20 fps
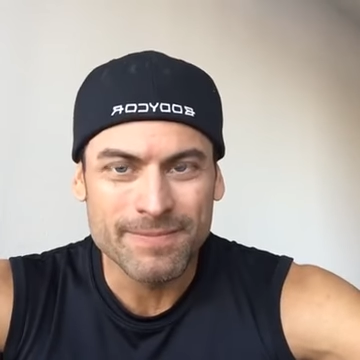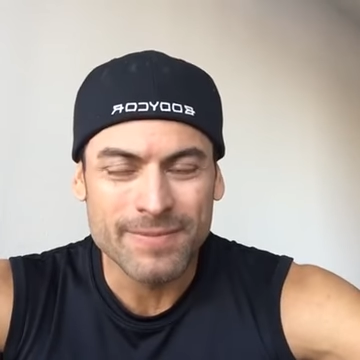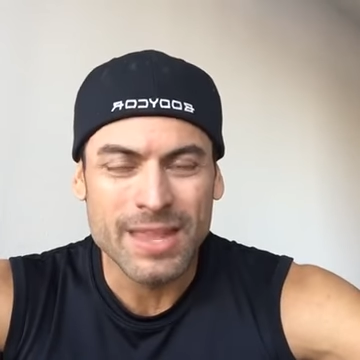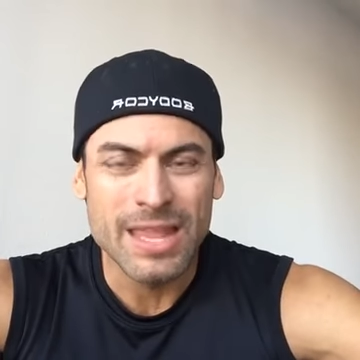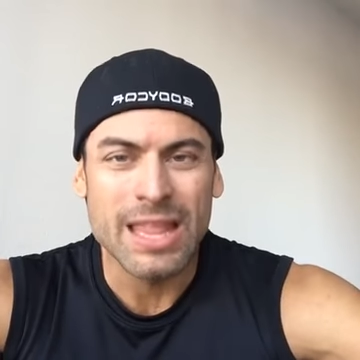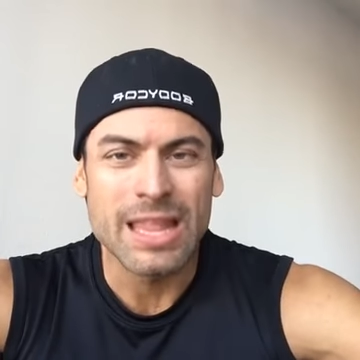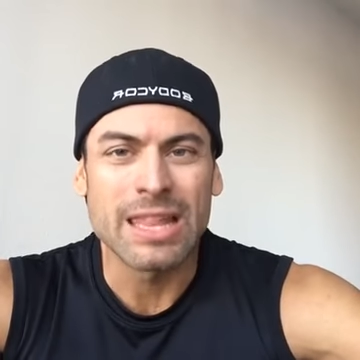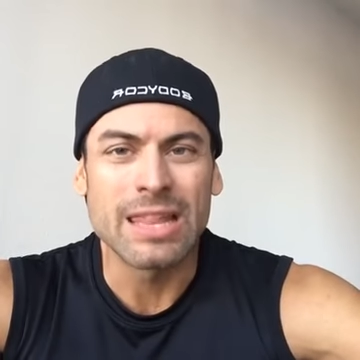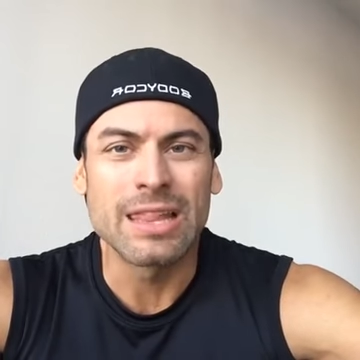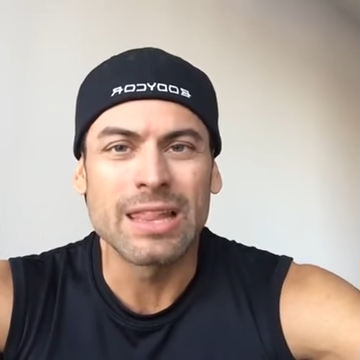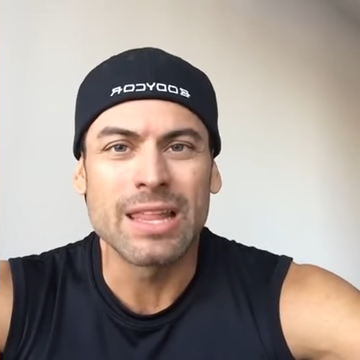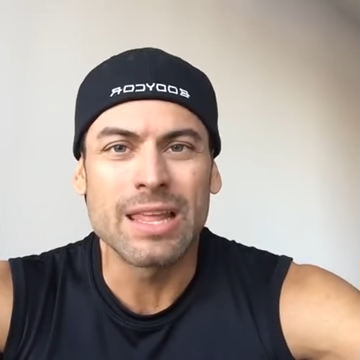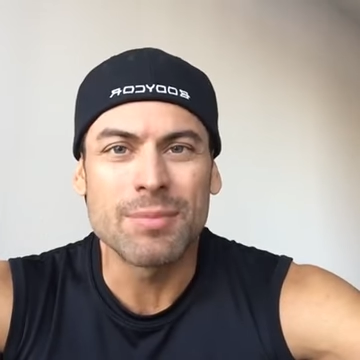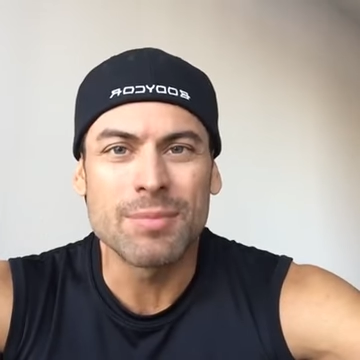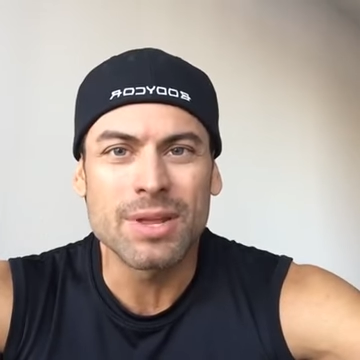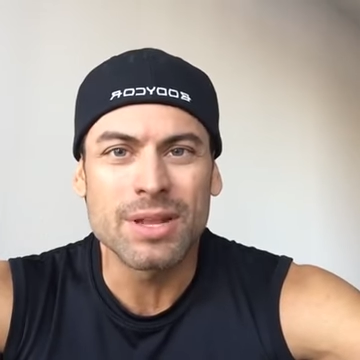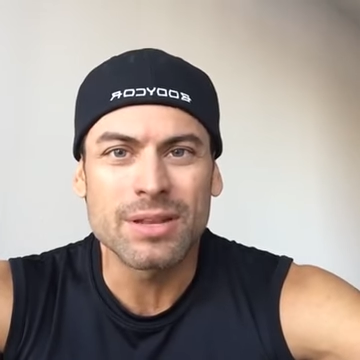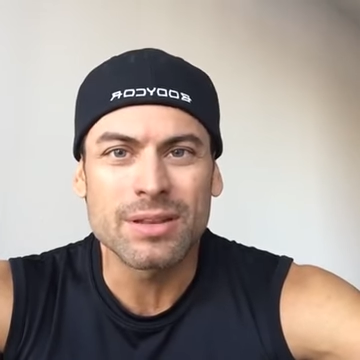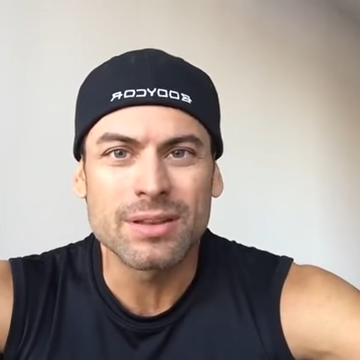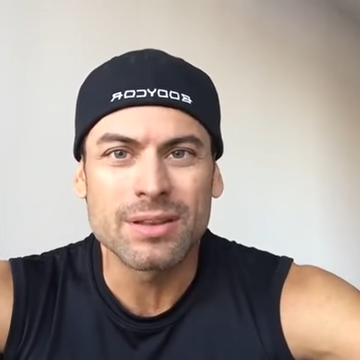
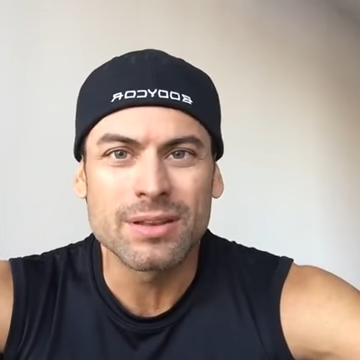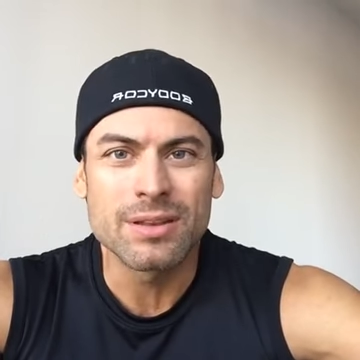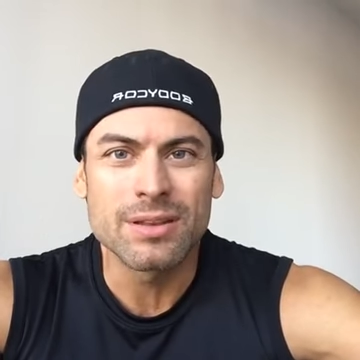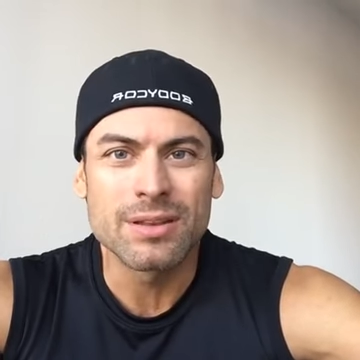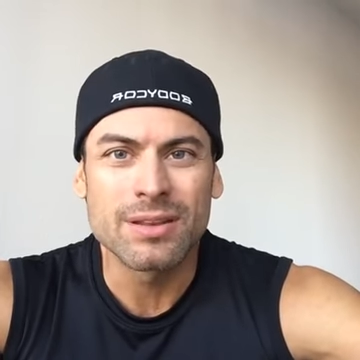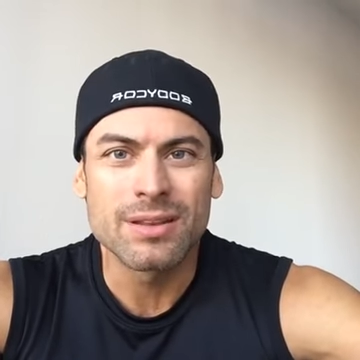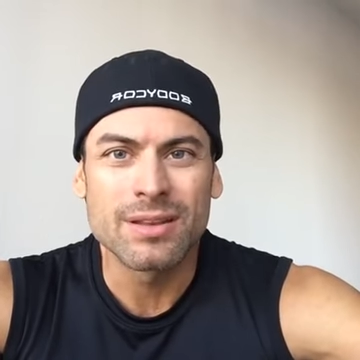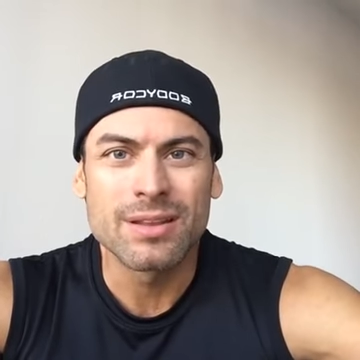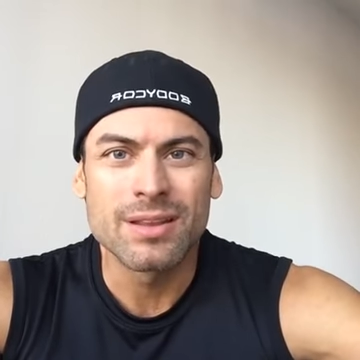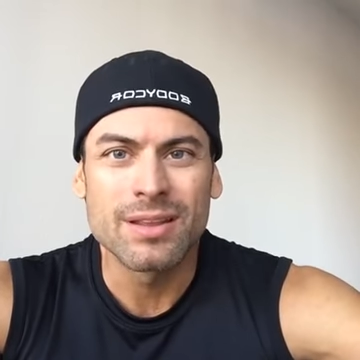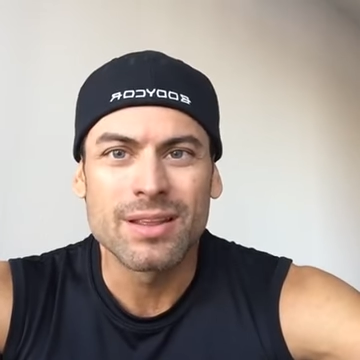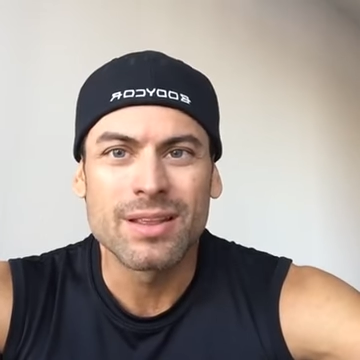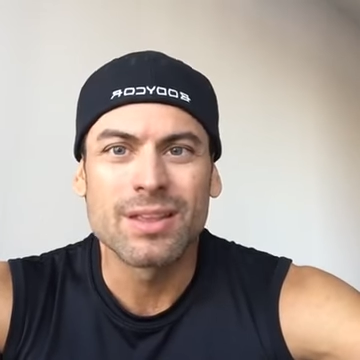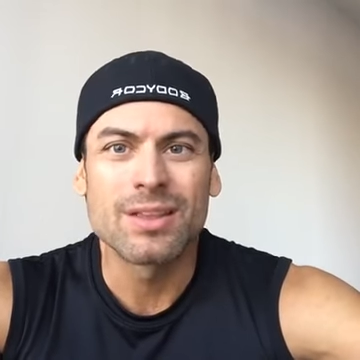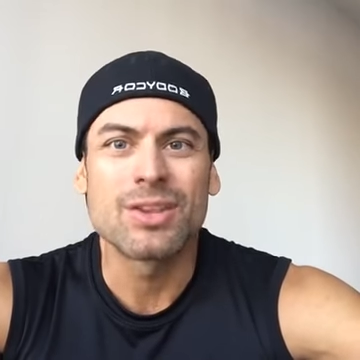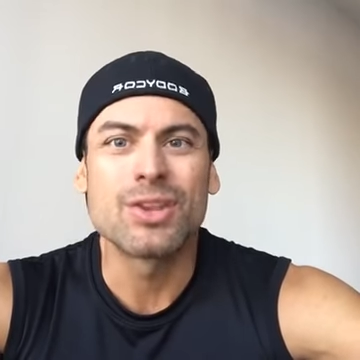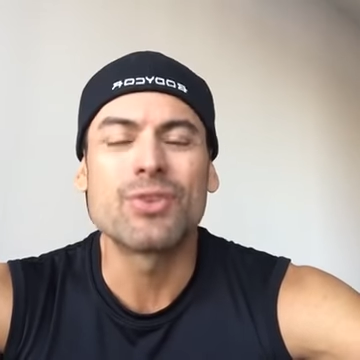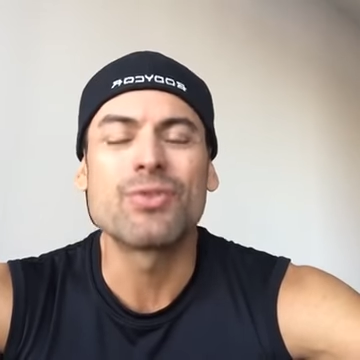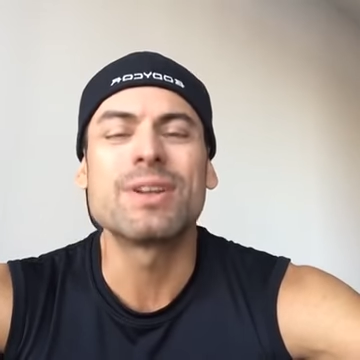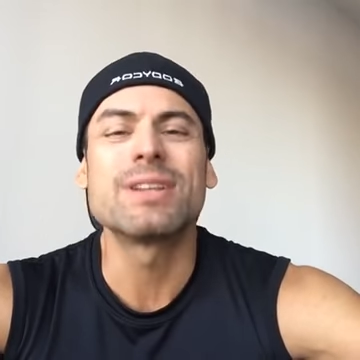limit
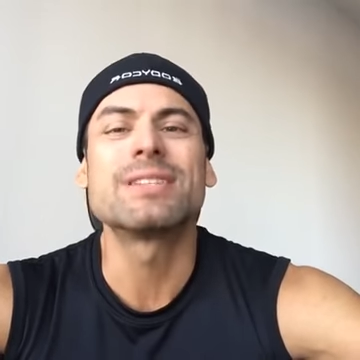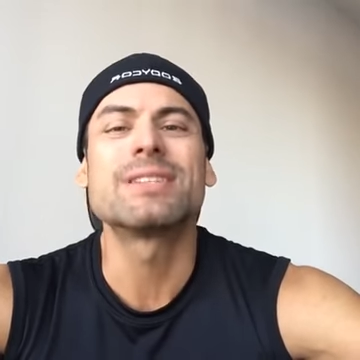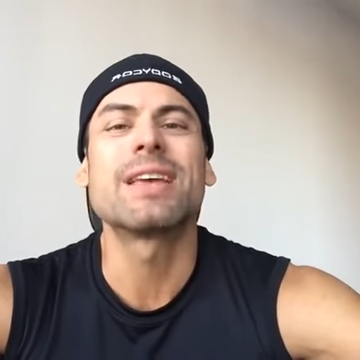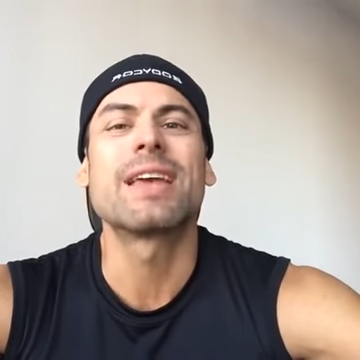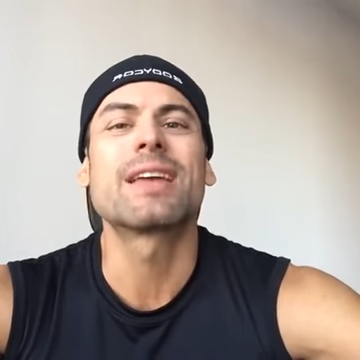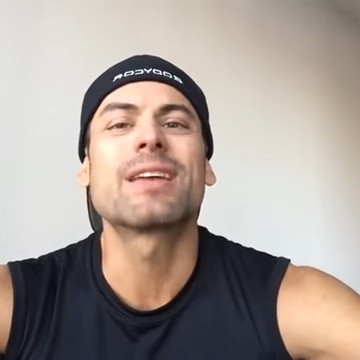your intake of